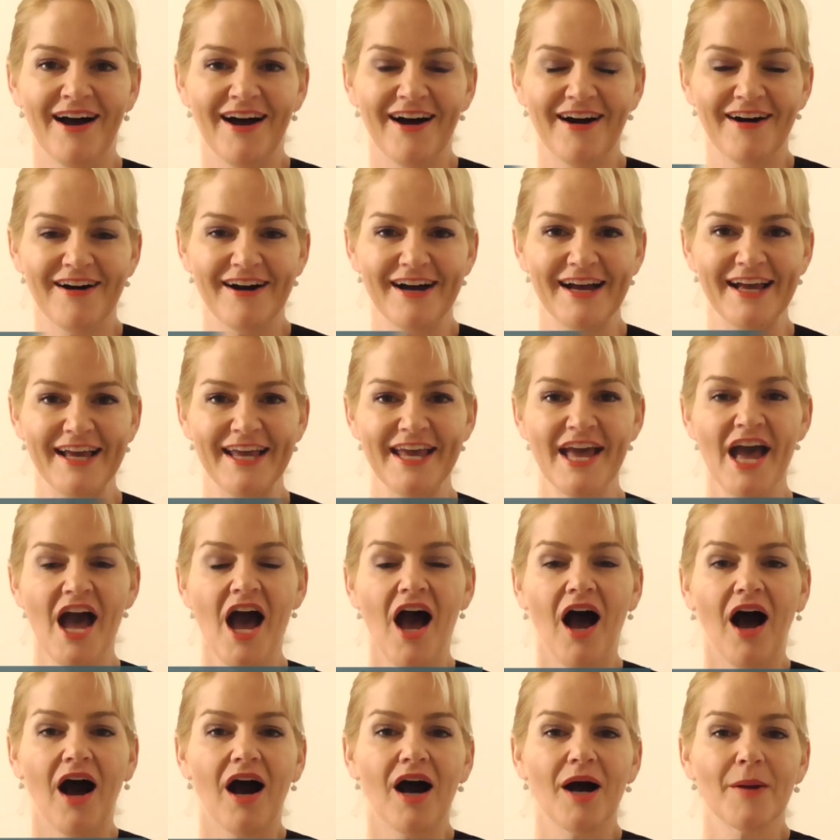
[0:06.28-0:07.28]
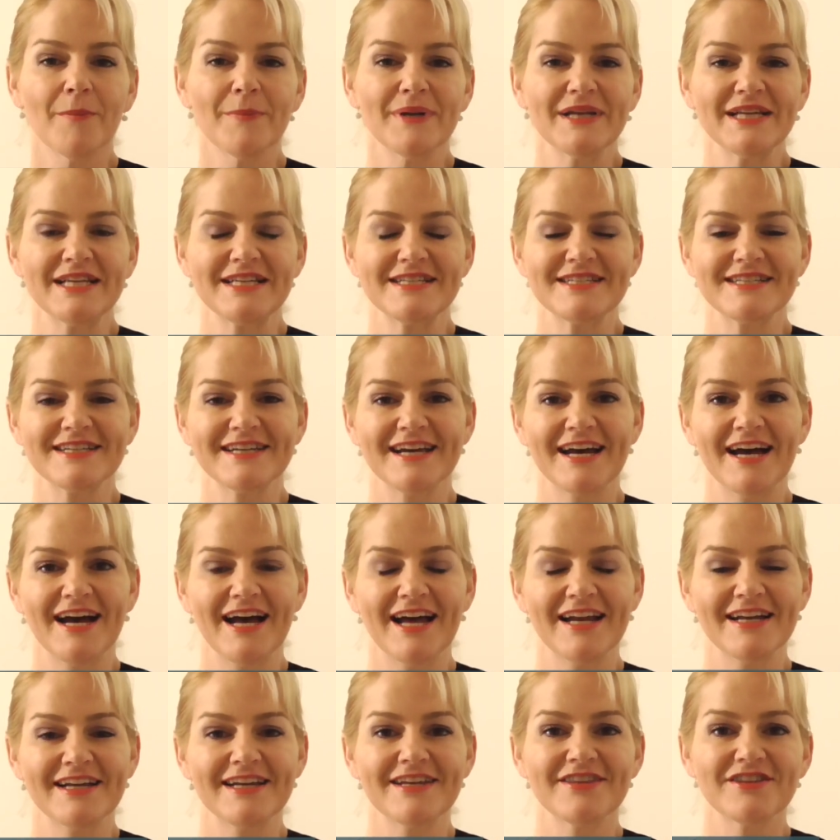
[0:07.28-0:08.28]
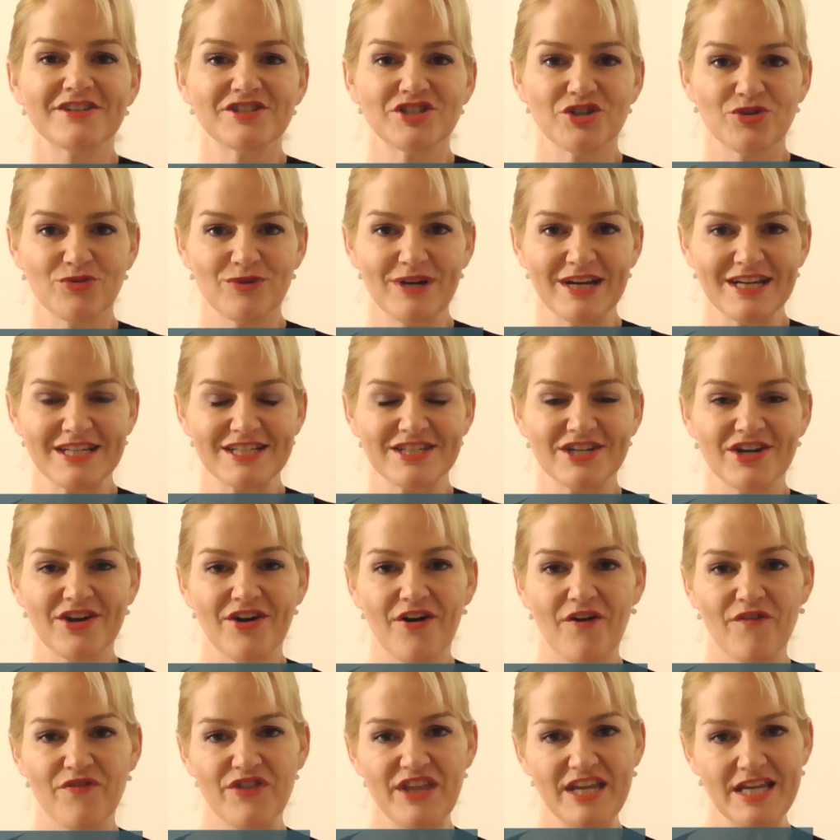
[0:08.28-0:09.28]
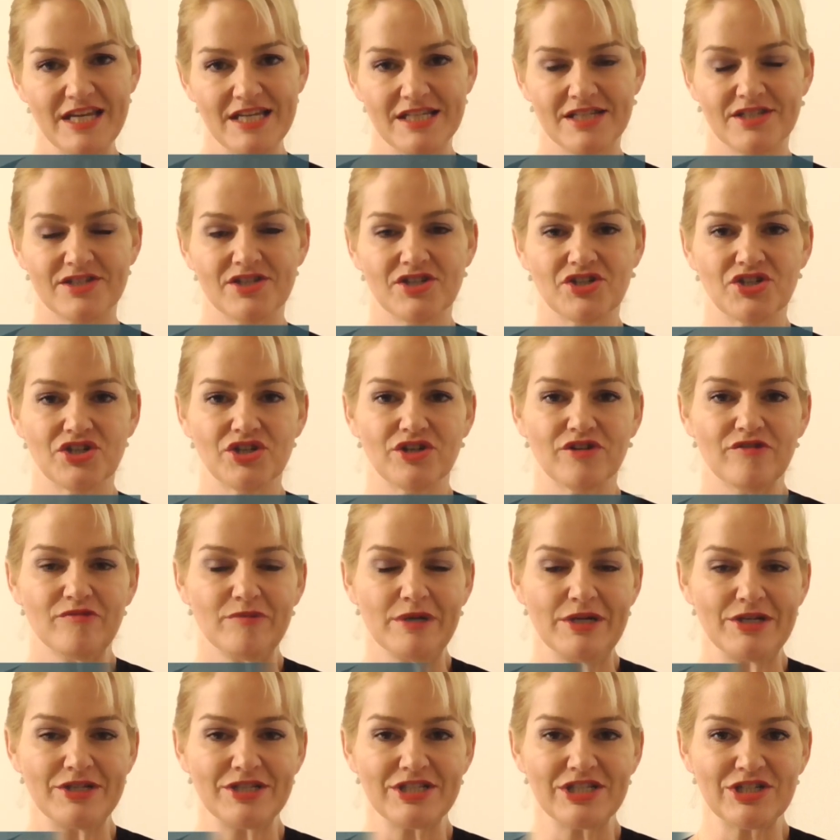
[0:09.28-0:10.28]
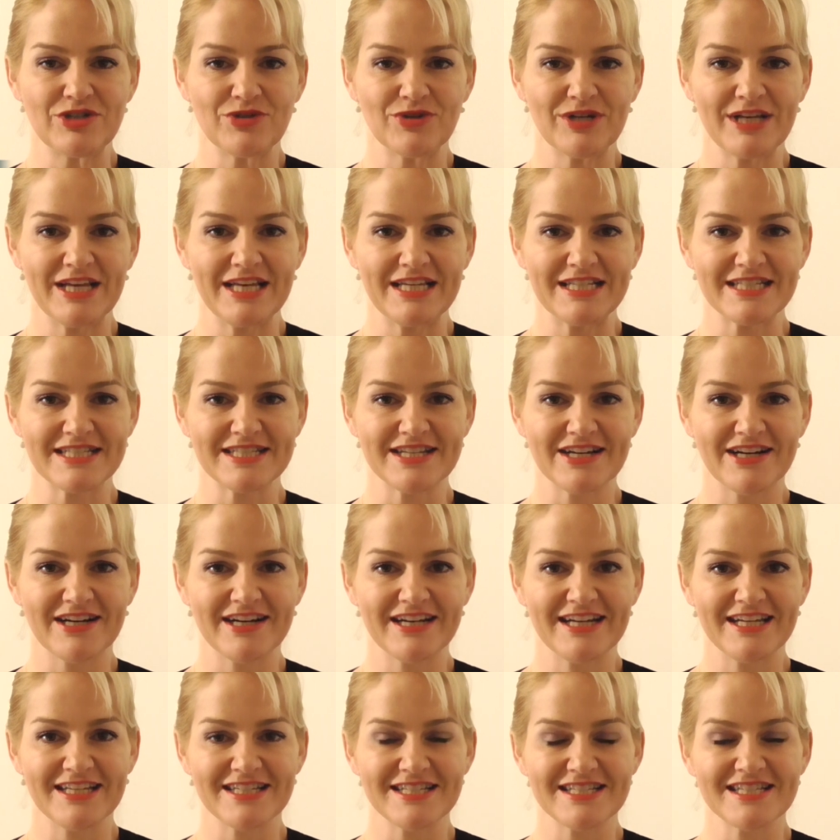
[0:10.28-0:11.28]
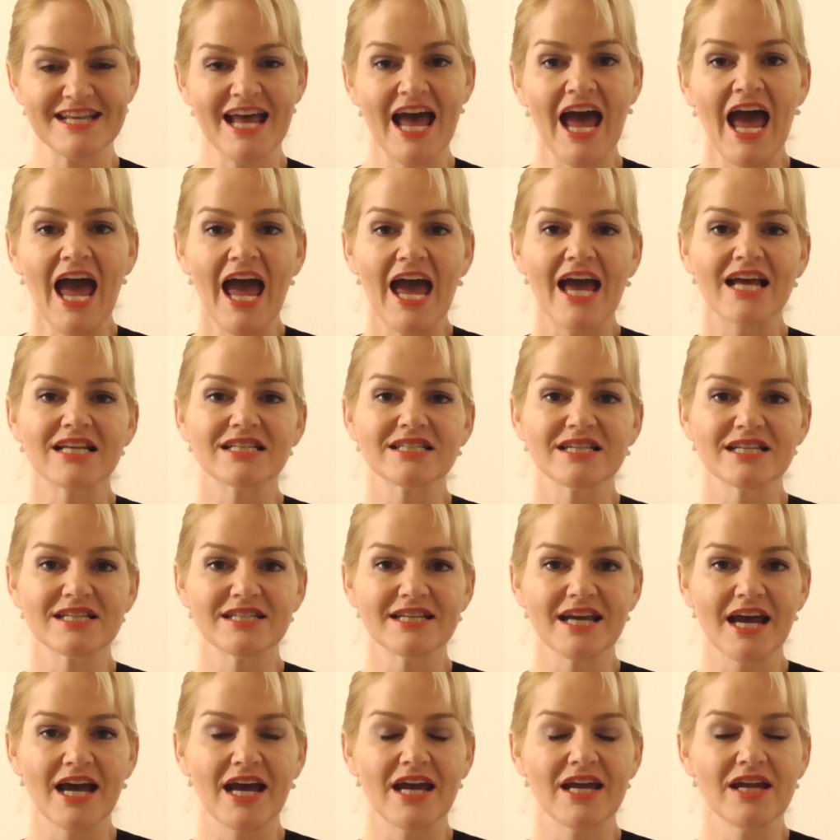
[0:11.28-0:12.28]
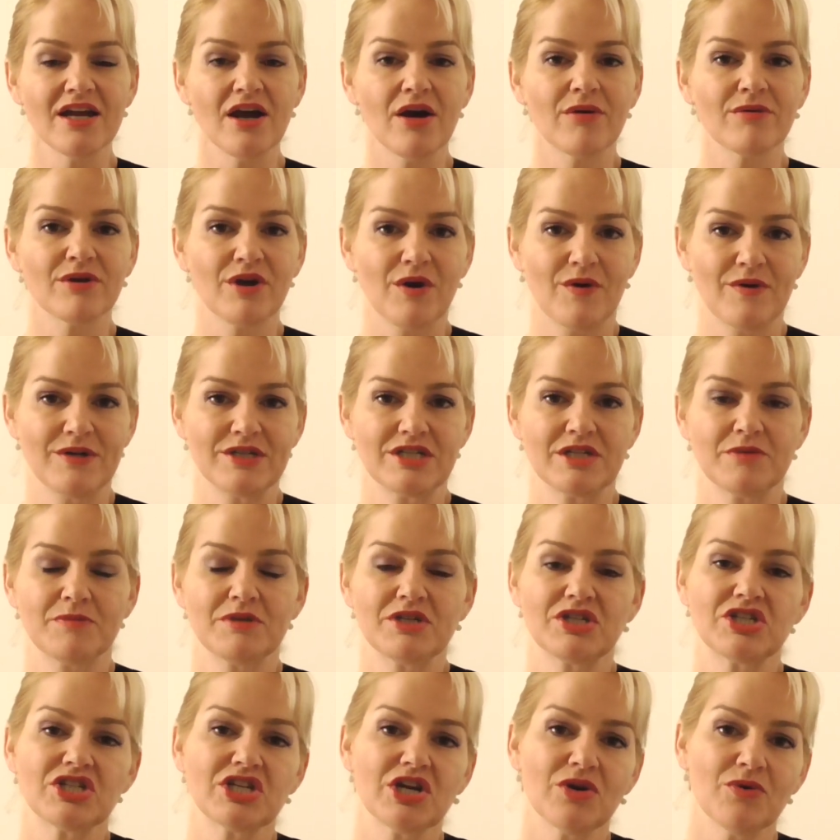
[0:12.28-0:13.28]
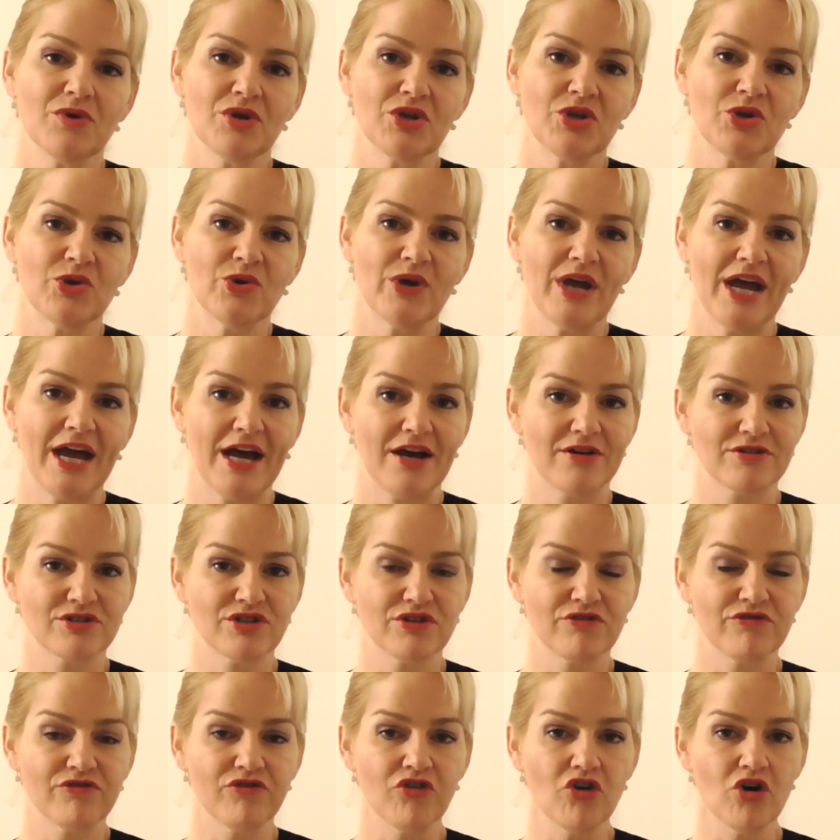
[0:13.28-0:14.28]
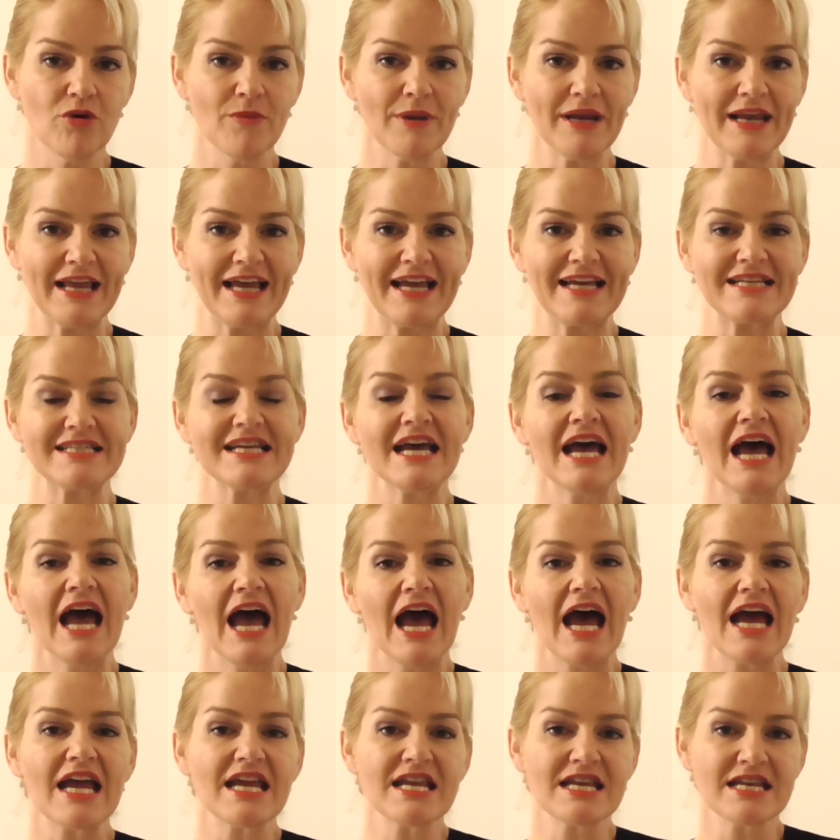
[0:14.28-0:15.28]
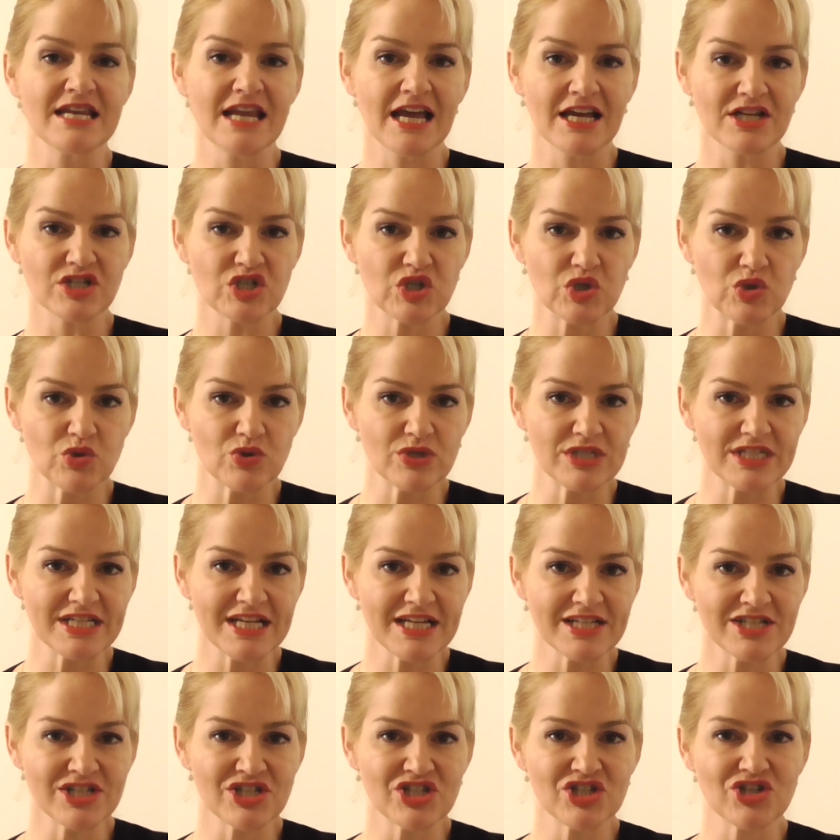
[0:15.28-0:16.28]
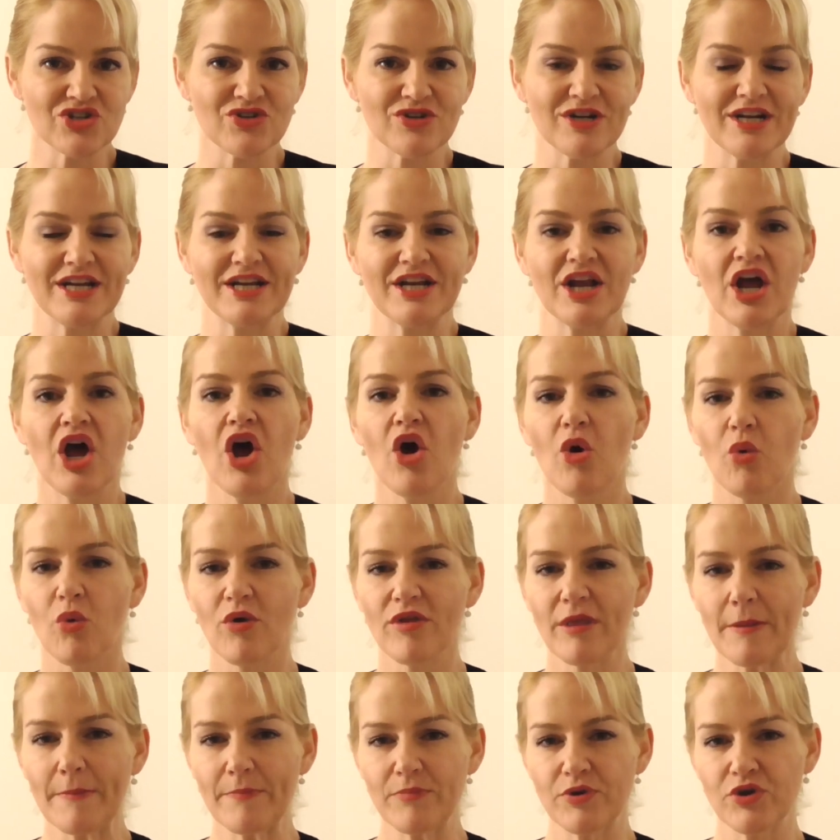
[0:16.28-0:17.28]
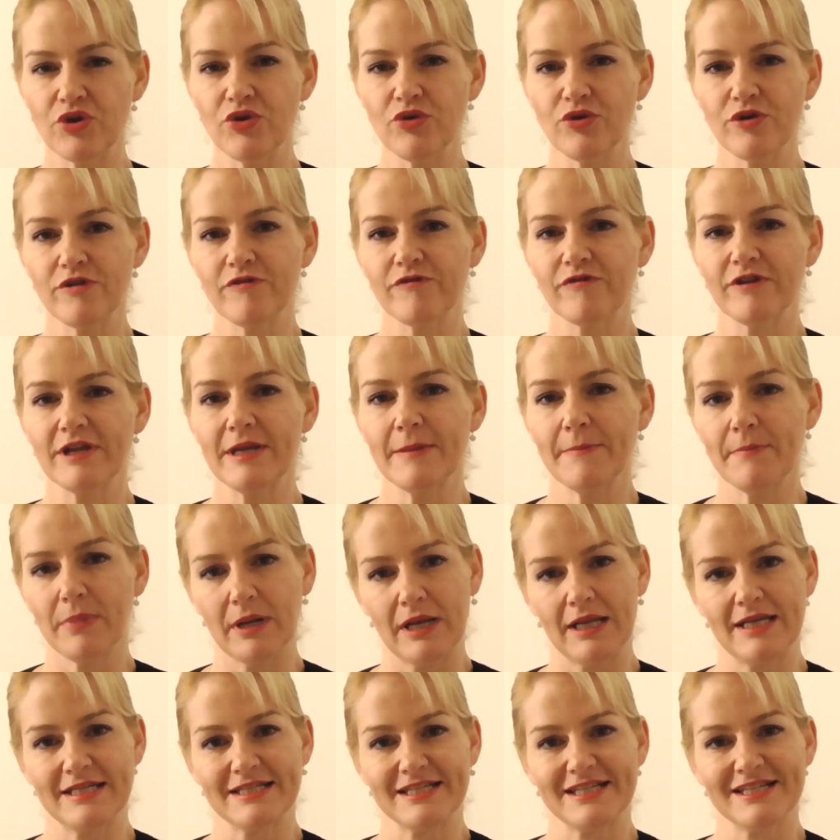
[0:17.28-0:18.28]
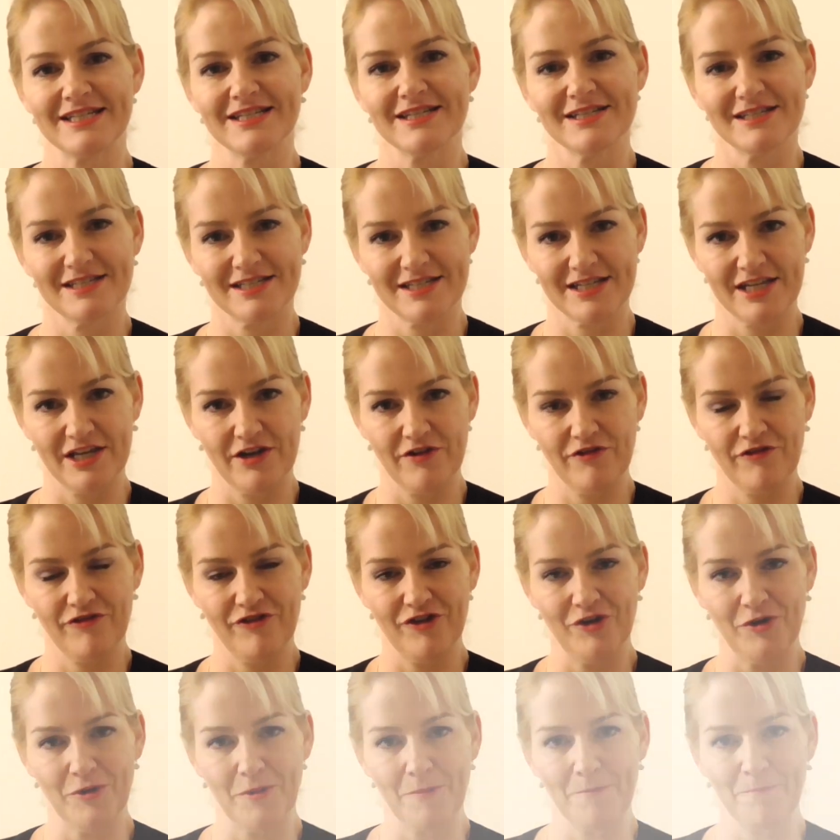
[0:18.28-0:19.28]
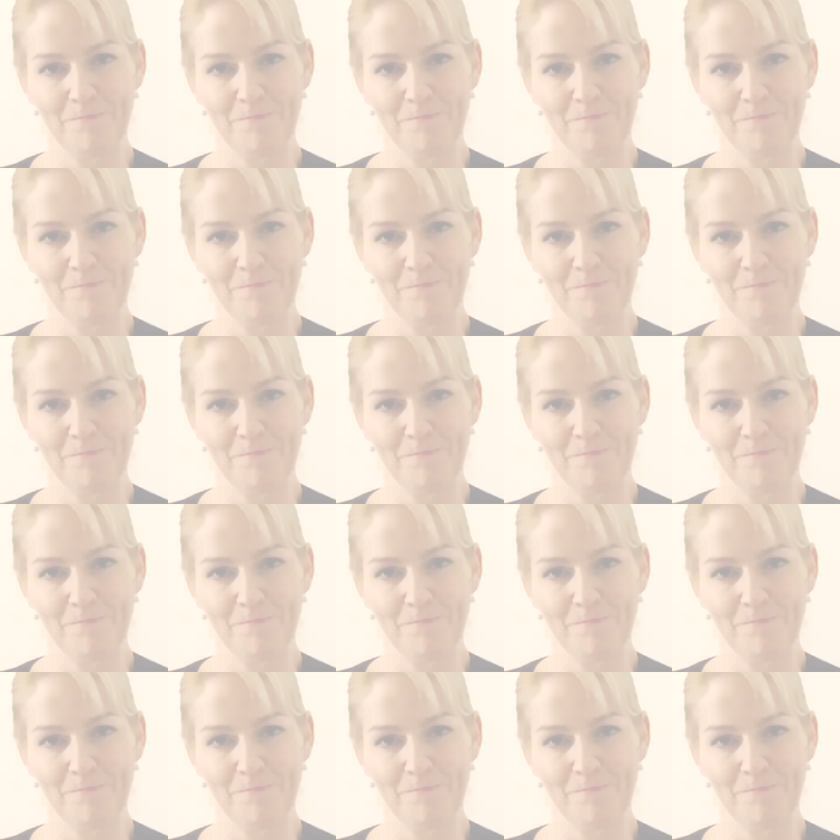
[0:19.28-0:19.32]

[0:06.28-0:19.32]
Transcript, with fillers: Hi, I'm Belinda Carley, the Director of the Institute of Personal Care Science, and today I'm going to be showing you how to formulate a natural sunscreen with a beautifully pleasant skin feel.